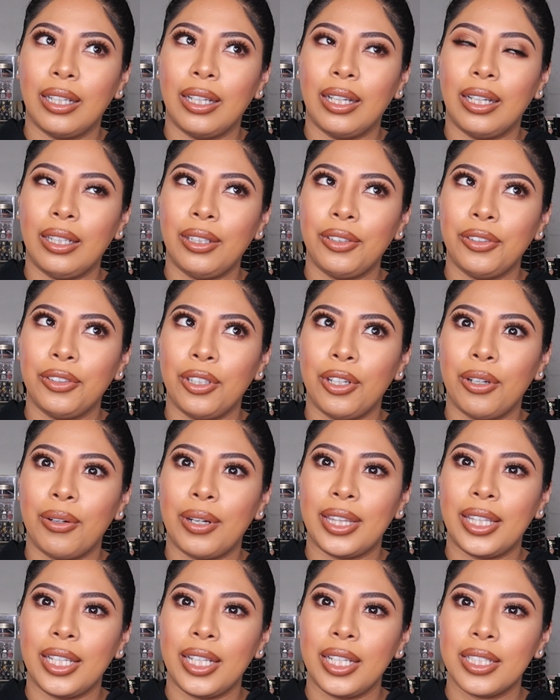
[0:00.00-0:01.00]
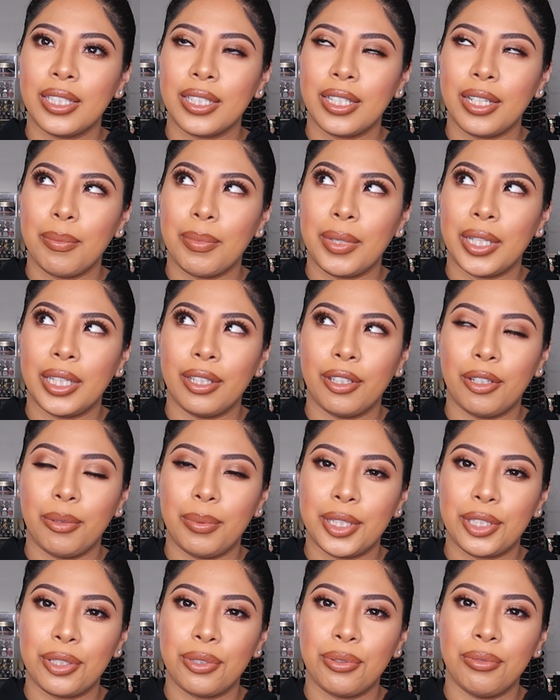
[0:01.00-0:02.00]
I don't know. I think it's going to be a little
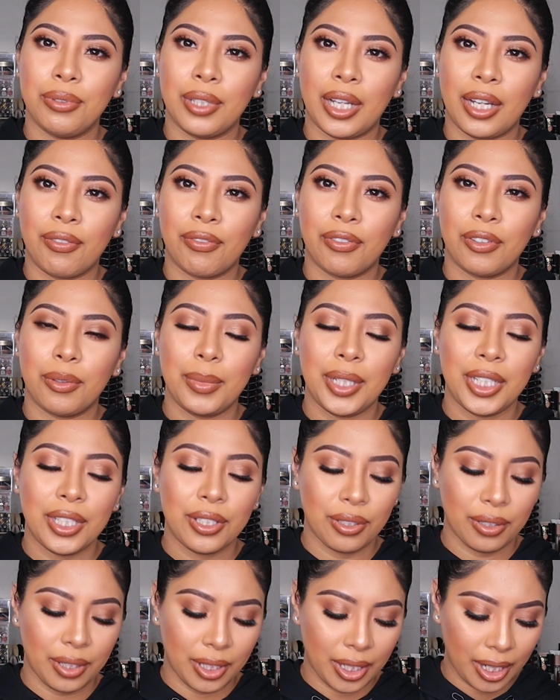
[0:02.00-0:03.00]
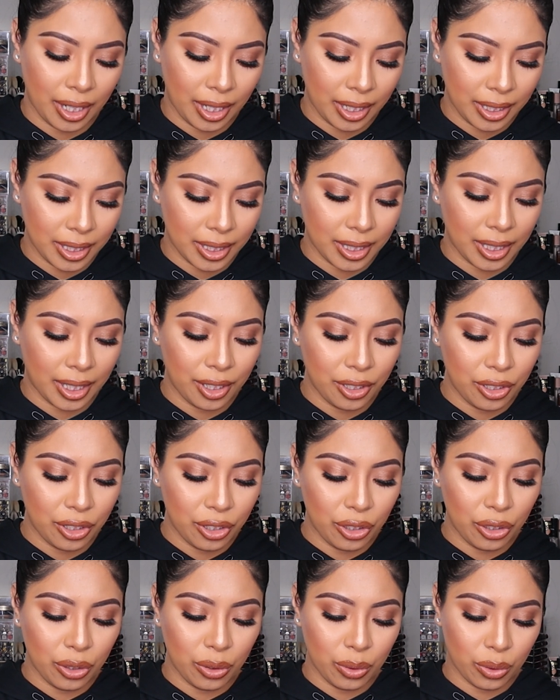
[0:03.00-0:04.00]
bit too light for me. So then I decided
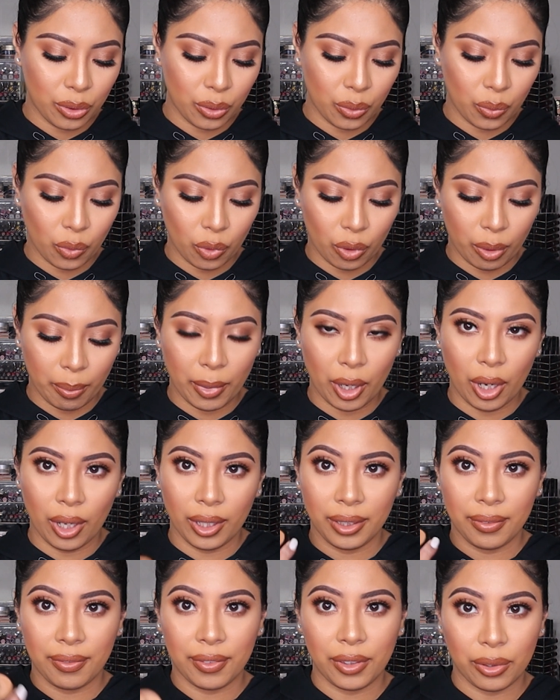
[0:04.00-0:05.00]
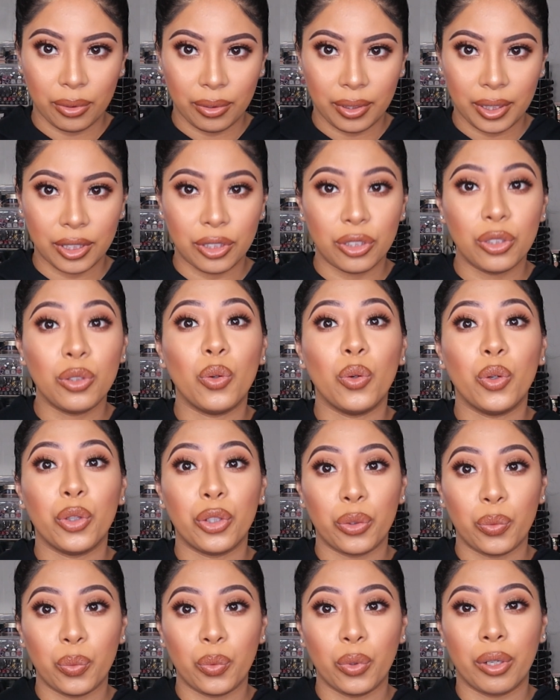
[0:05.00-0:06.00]
to use Warm Olive 3, to
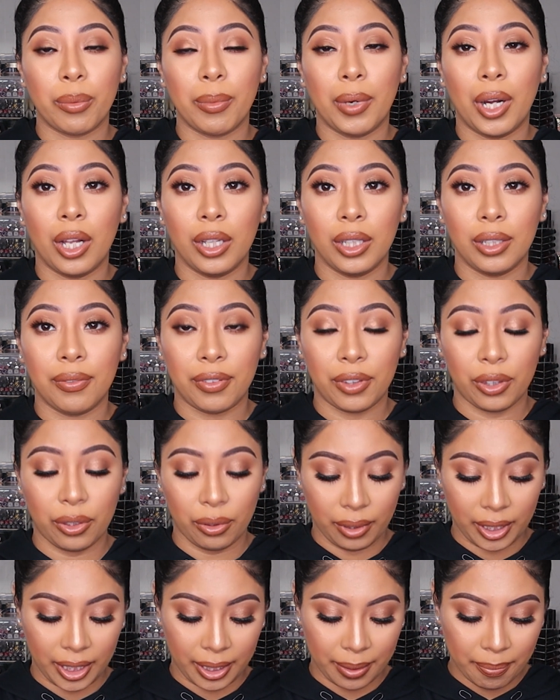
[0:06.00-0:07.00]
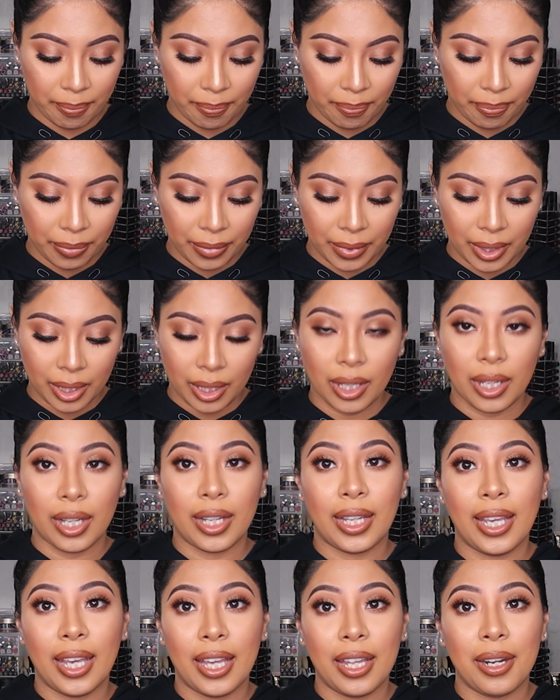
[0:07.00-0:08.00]
order Warm Olive 3.
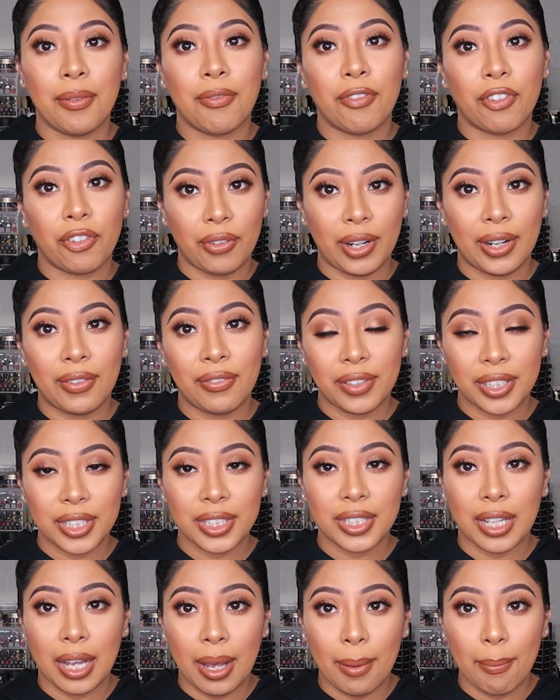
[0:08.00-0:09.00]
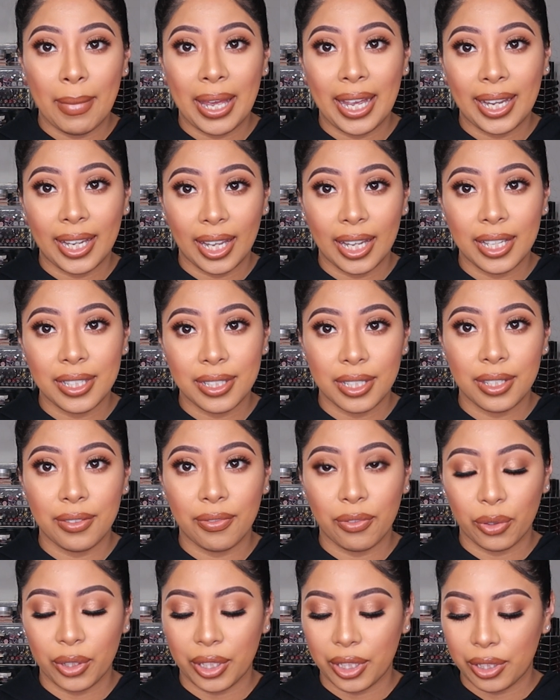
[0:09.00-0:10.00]
Again, for reference, a MAC
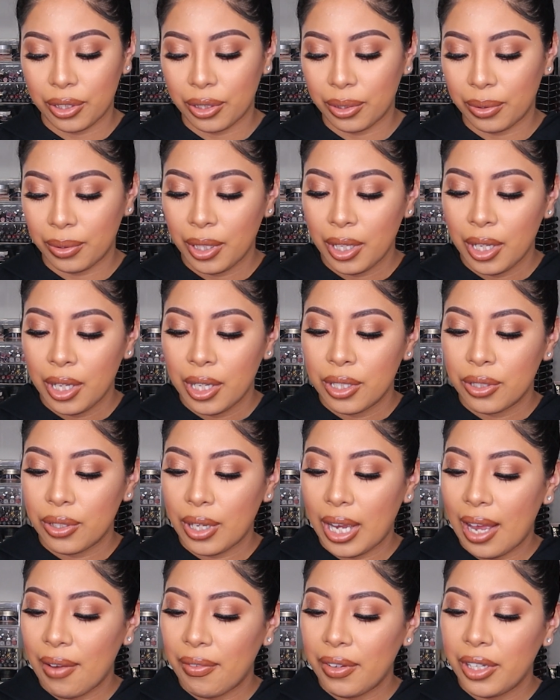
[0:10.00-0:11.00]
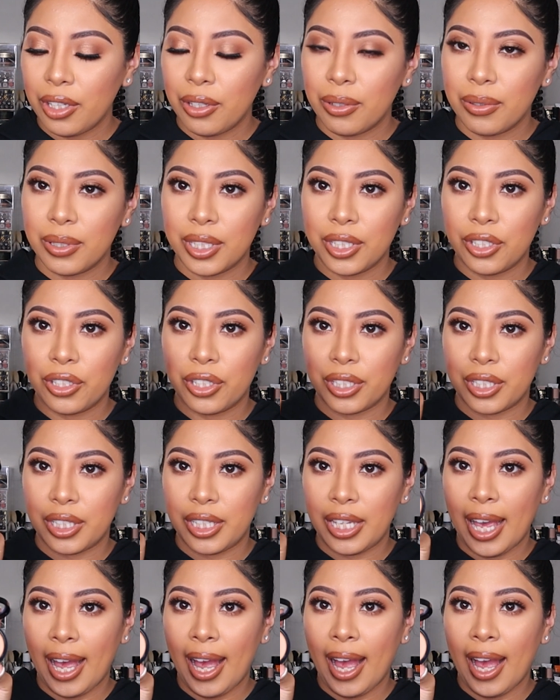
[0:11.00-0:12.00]
NC42. So I haven't used it just
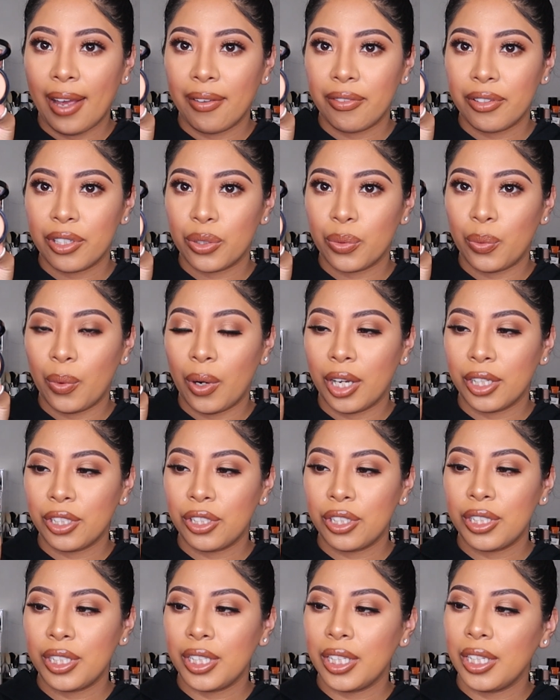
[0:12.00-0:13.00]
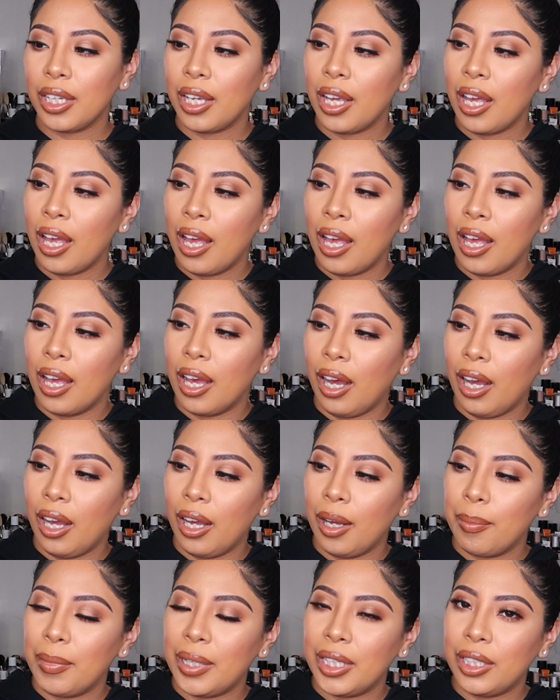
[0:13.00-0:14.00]
yet. I've swatched it.
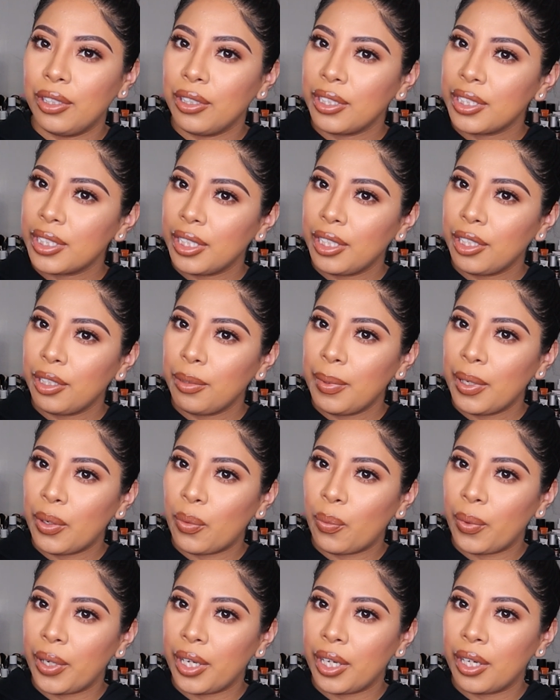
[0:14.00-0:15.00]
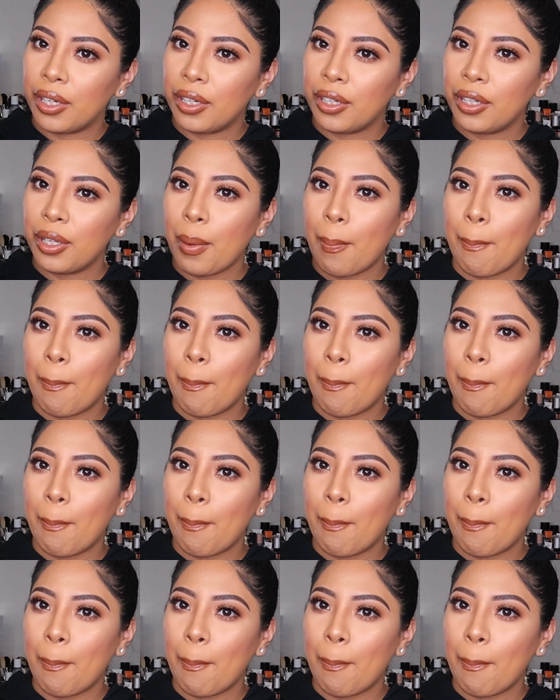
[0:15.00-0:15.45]
It looks a little bit weird,